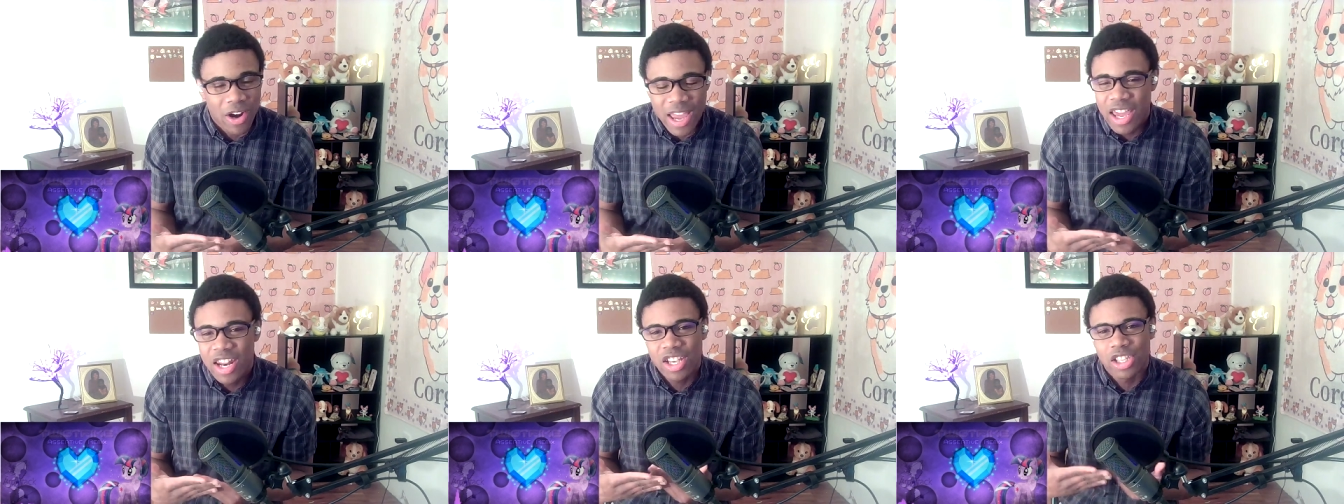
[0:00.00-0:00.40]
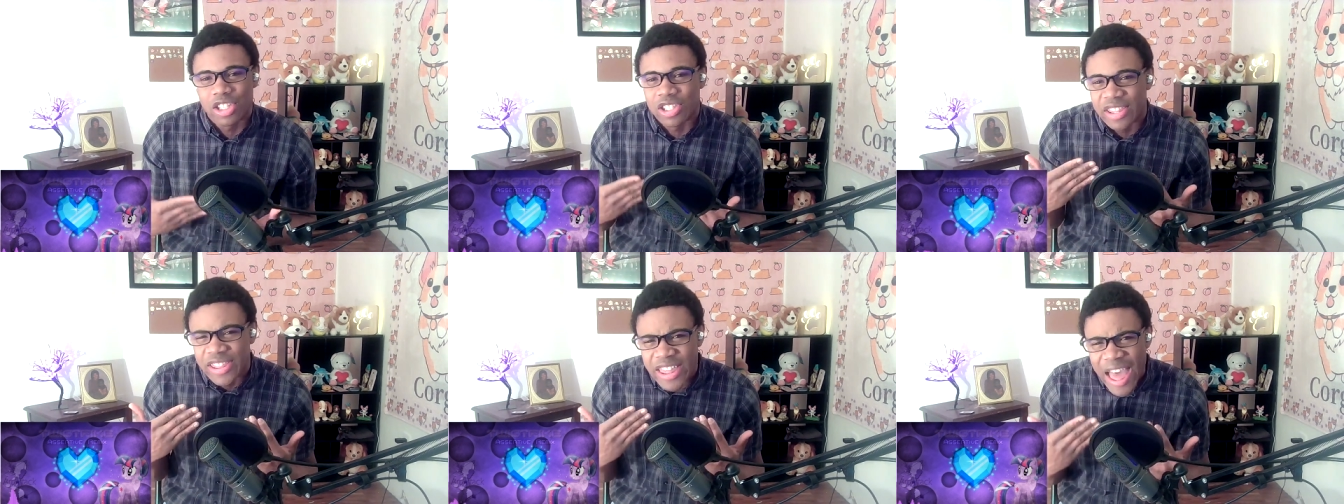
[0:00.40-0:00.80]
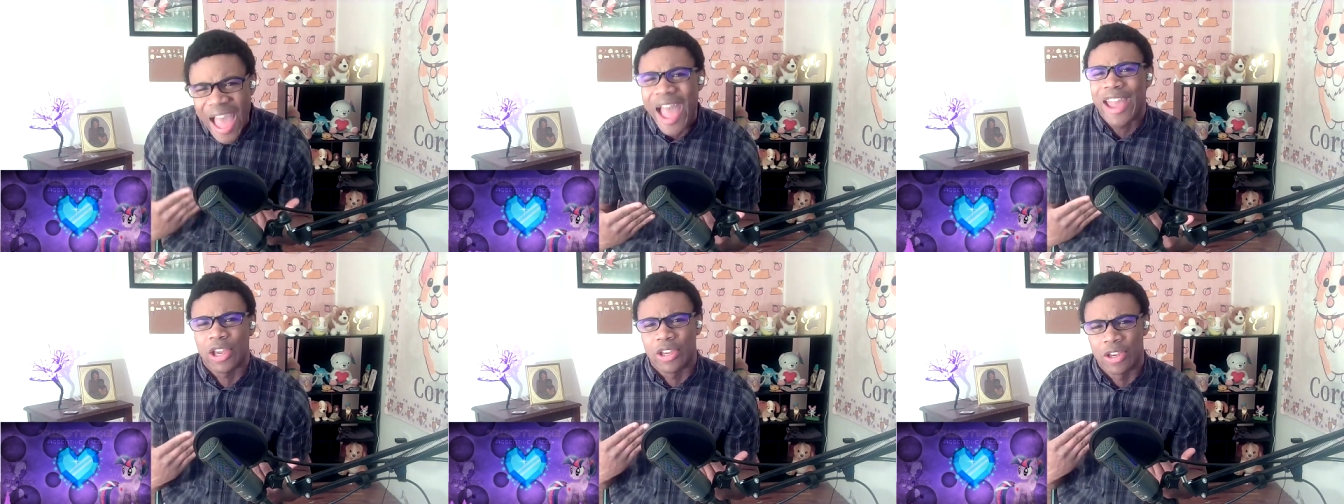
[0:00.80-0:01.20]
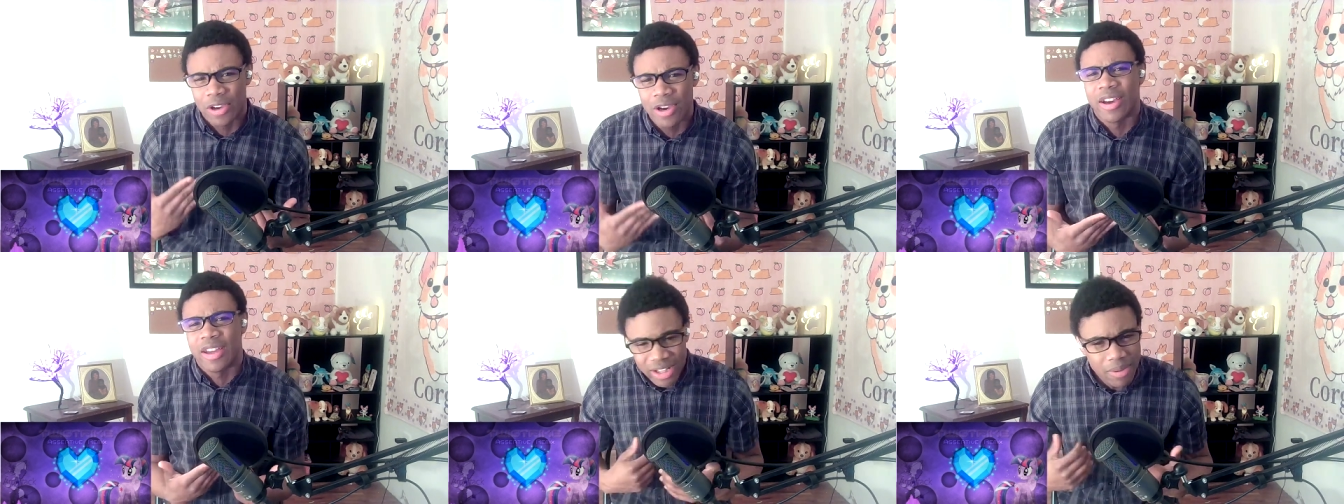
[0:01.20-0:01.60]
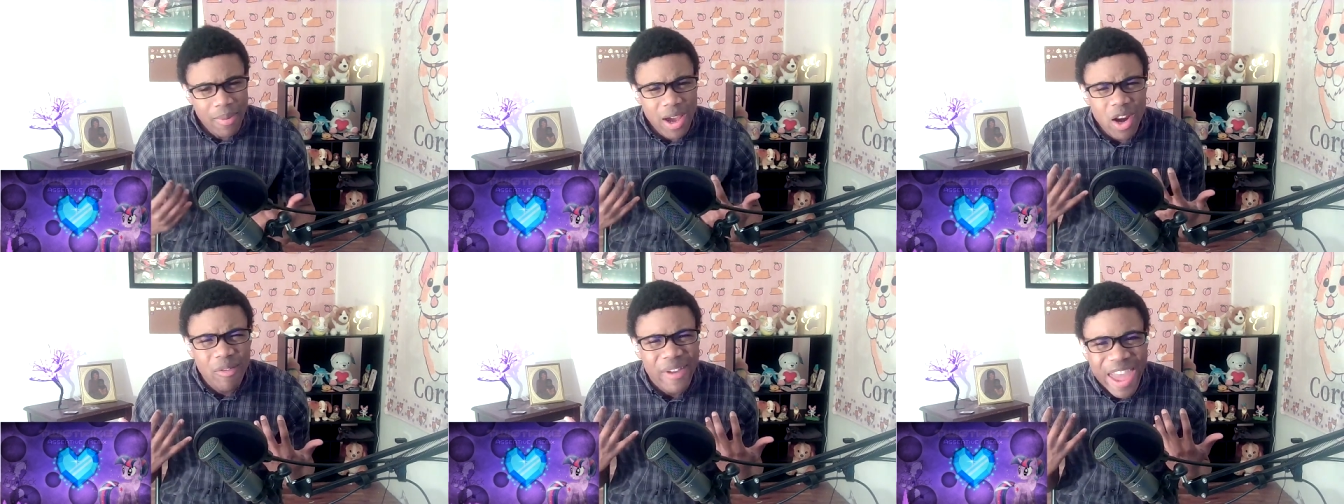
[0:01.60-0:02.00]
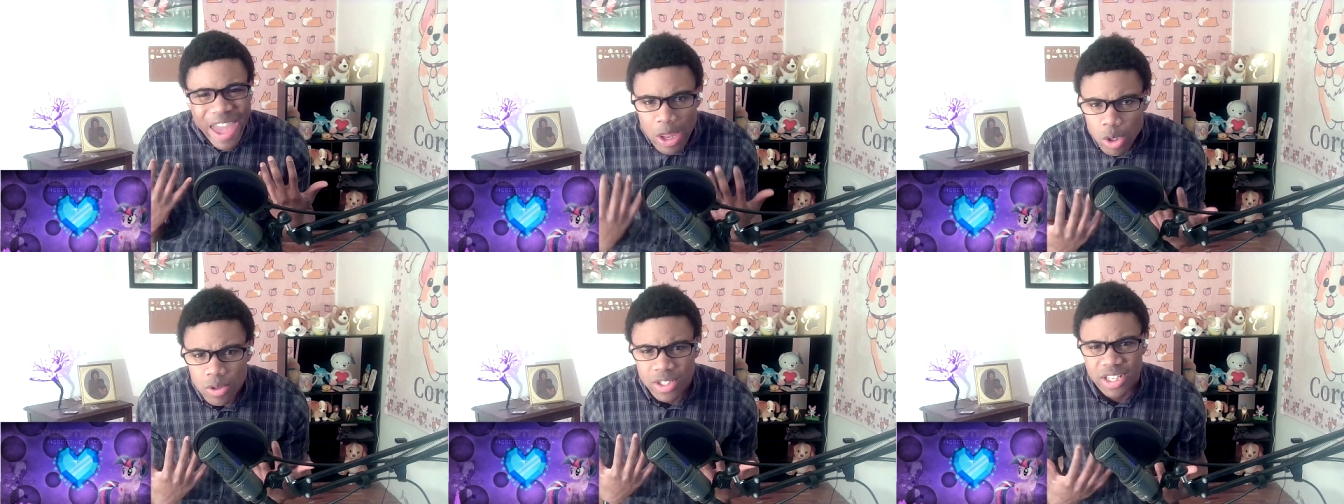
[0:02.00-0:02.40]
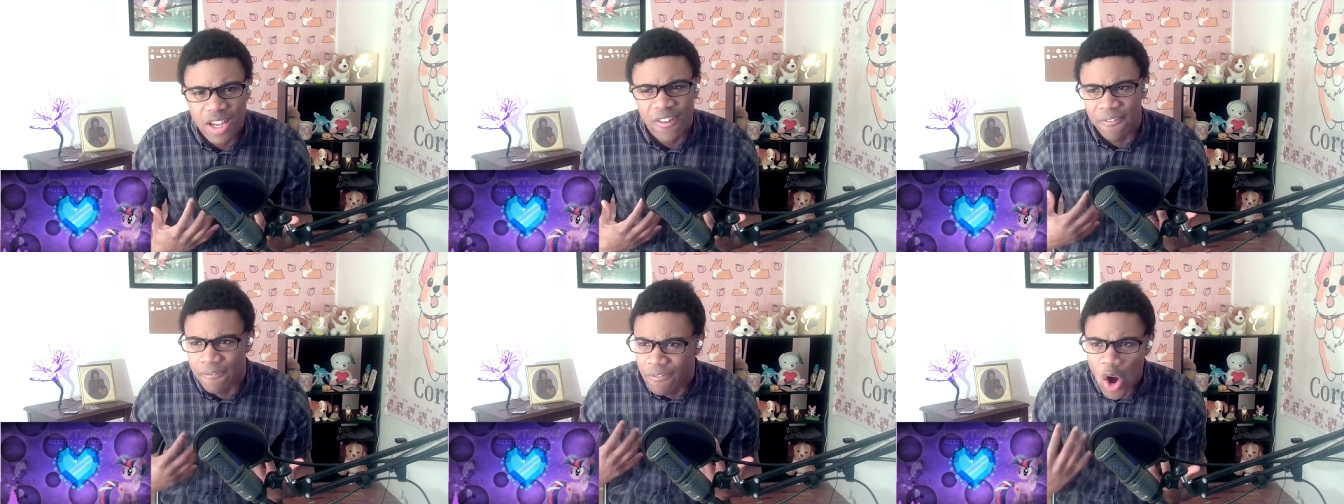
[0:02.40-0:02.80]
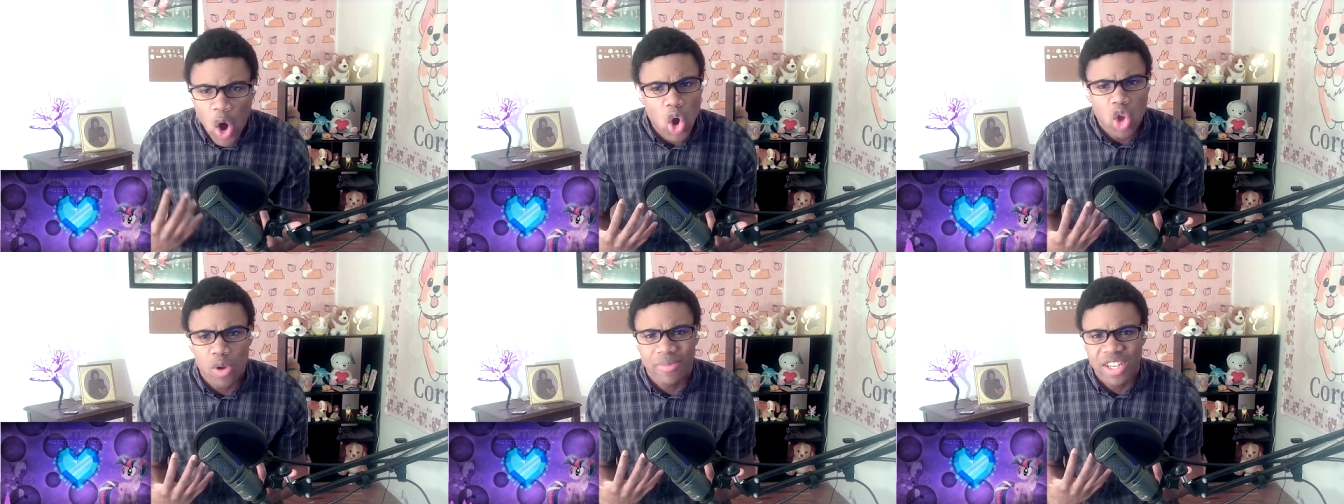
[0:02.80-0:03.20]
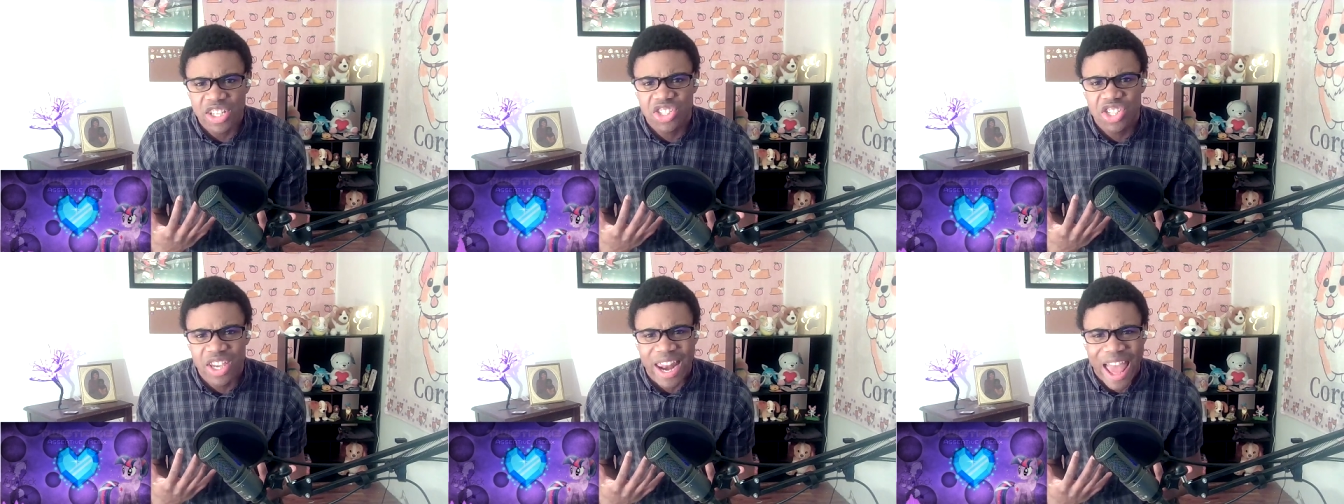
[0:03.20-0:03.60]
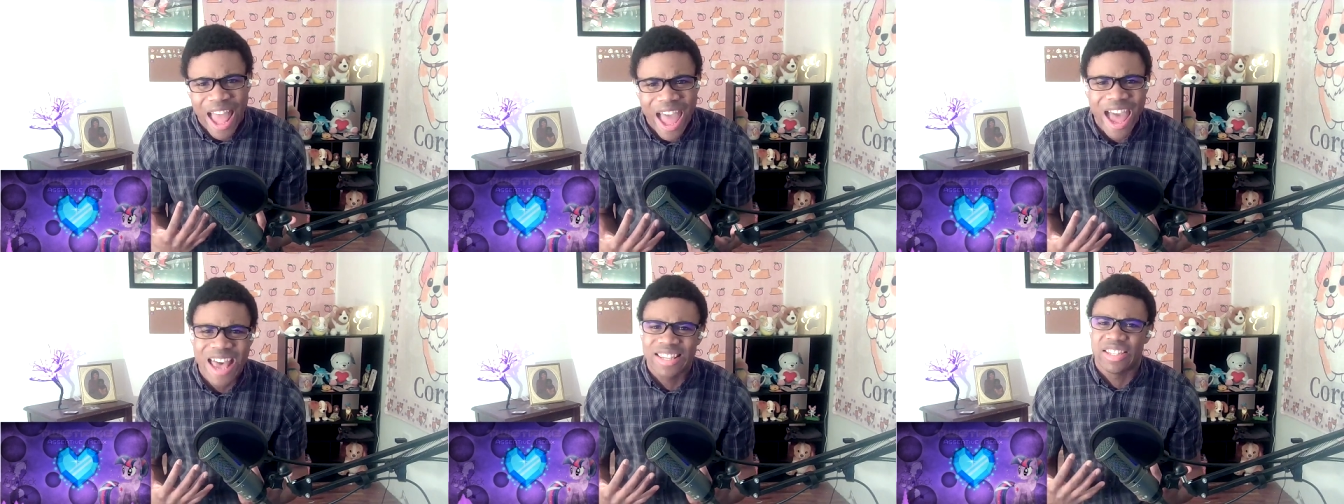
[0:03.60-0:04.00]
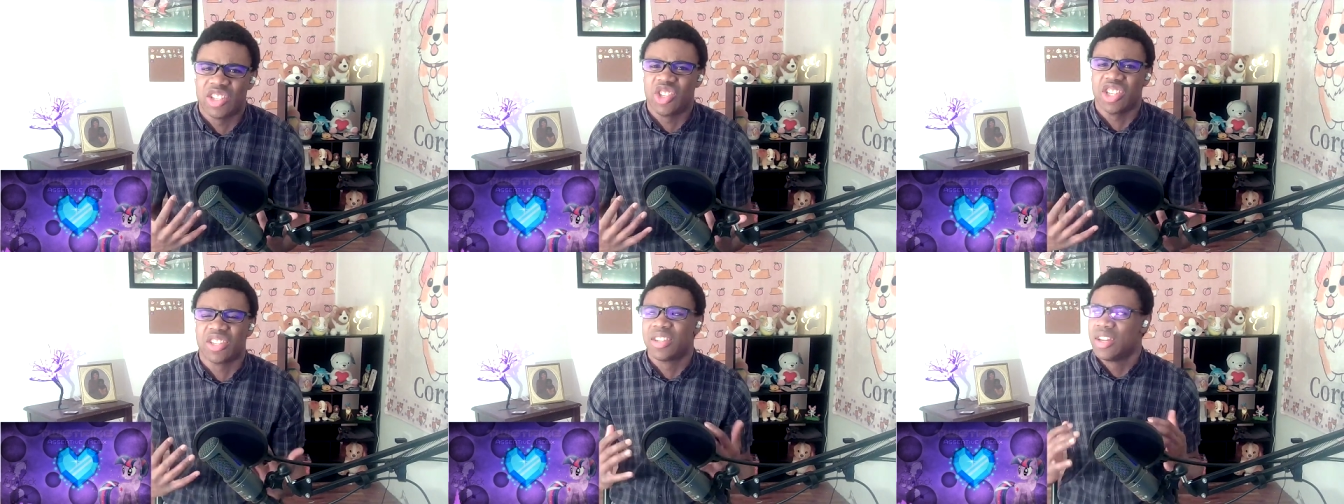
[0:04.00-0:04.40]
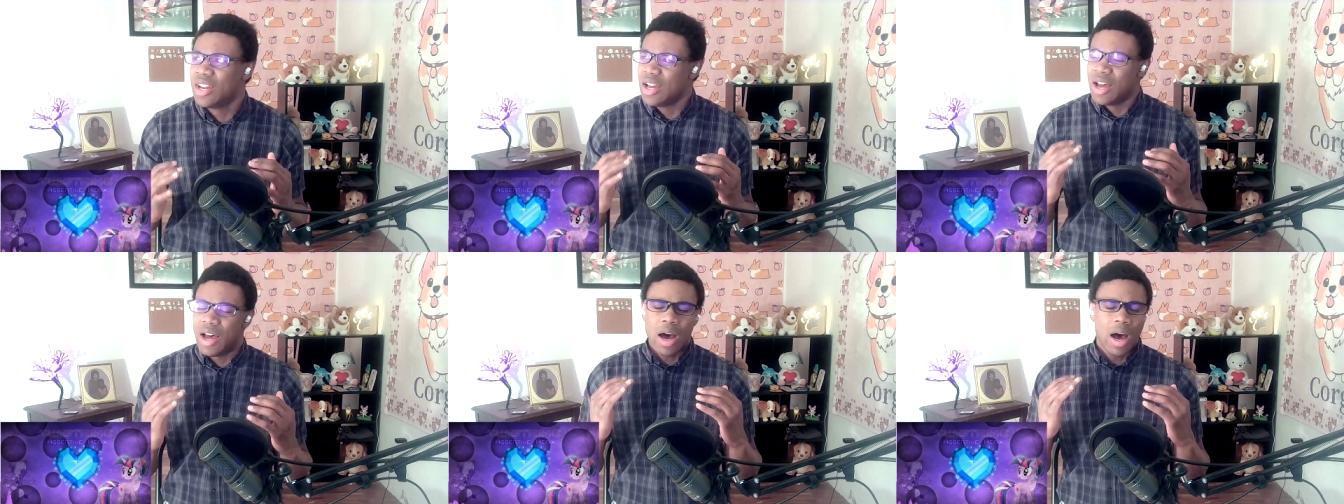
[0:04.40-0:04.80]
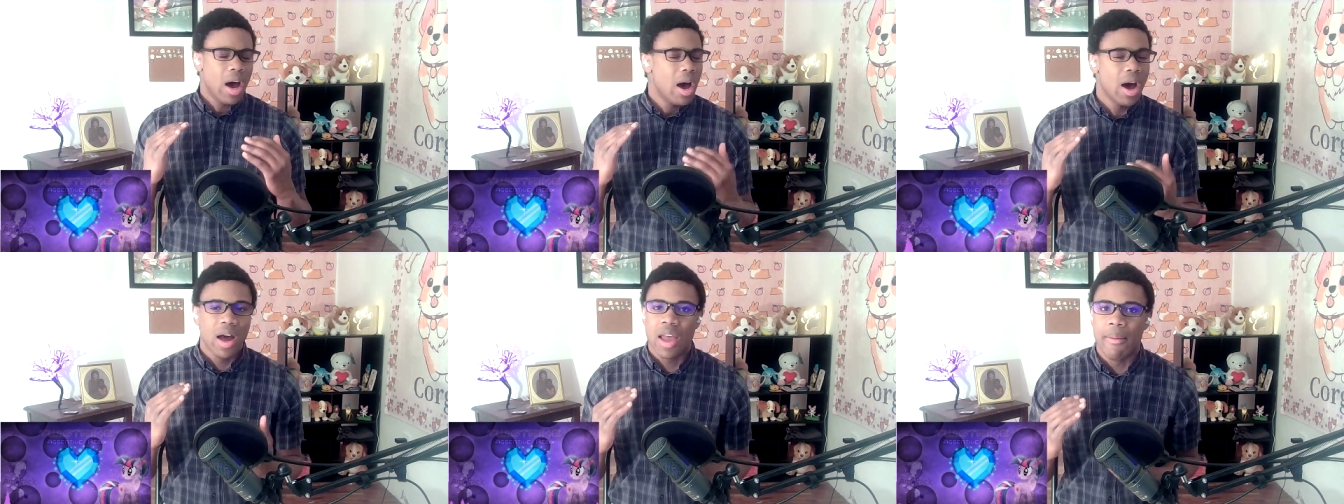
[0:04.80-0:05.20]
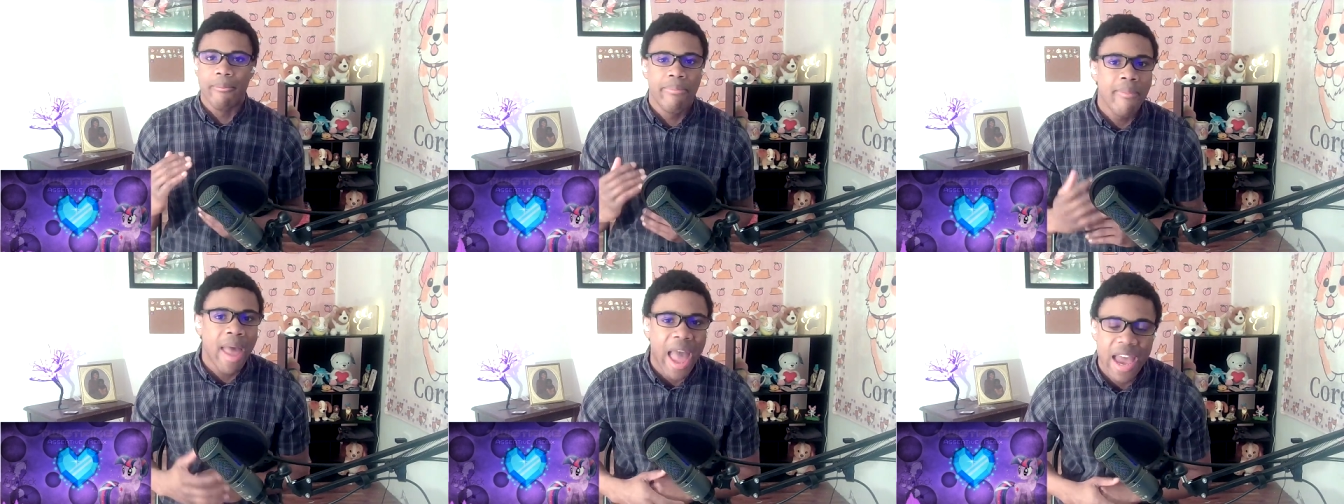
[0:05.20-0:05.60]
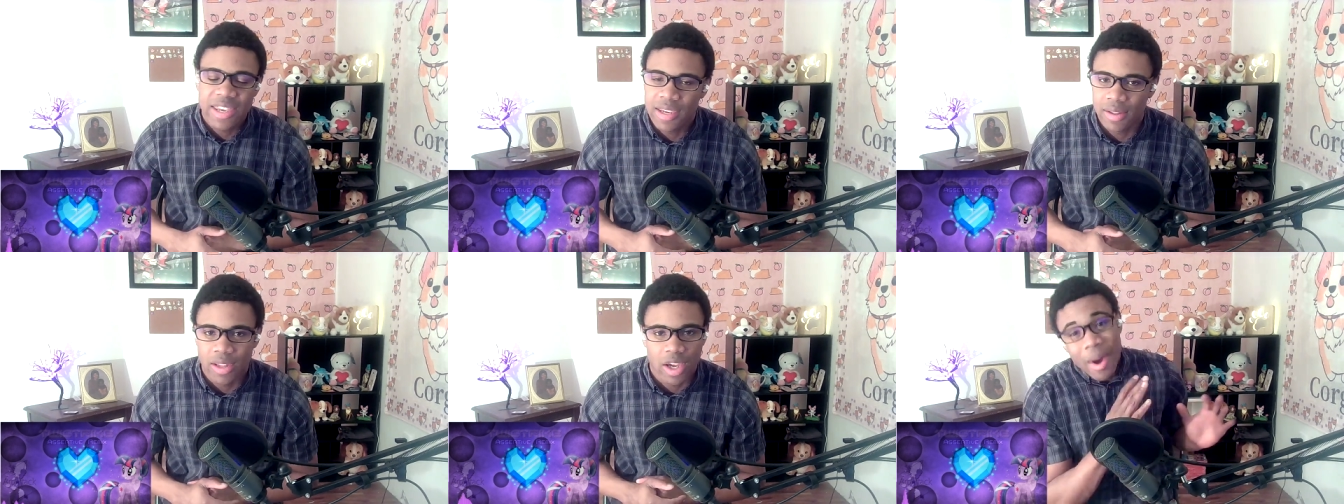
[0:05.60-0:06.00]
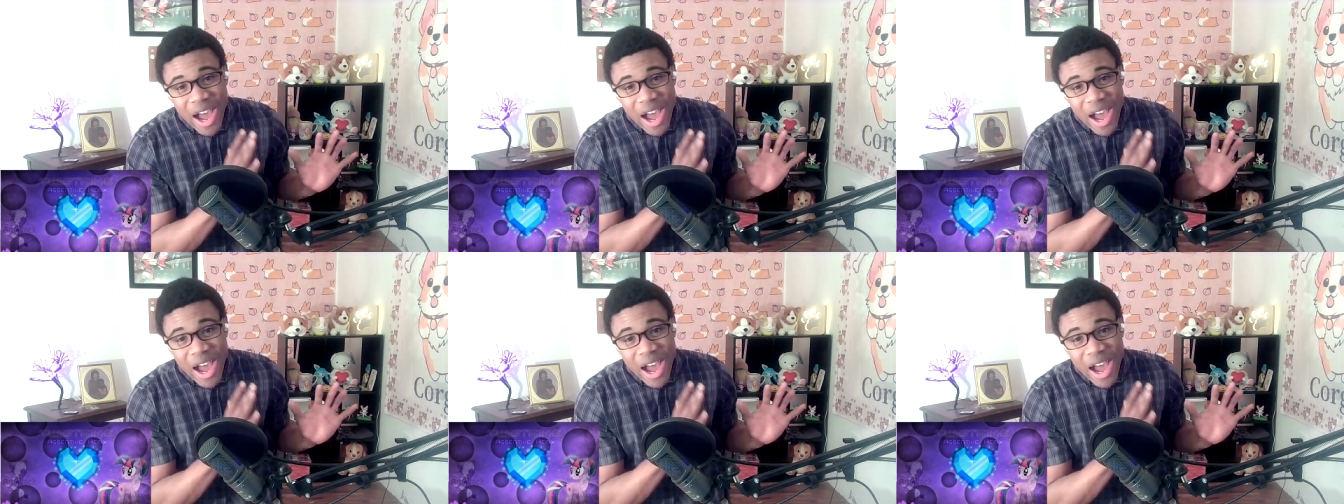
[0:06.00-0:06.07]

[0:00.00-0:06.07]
It is that good. The amount of energy and volume this shit has is just, oh, immaculate.